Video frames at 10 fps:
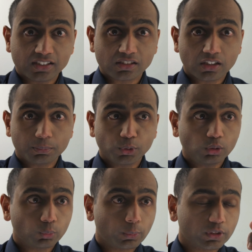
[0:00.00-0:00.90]
example,
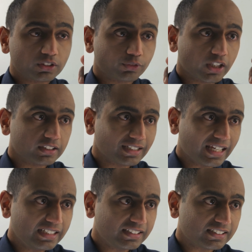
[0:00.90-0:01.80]
we want to find
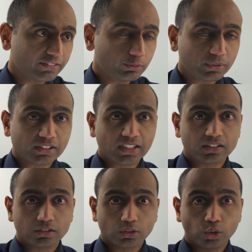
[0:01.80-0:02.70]

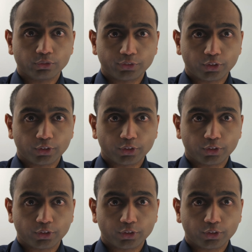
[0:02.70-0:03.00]
87% of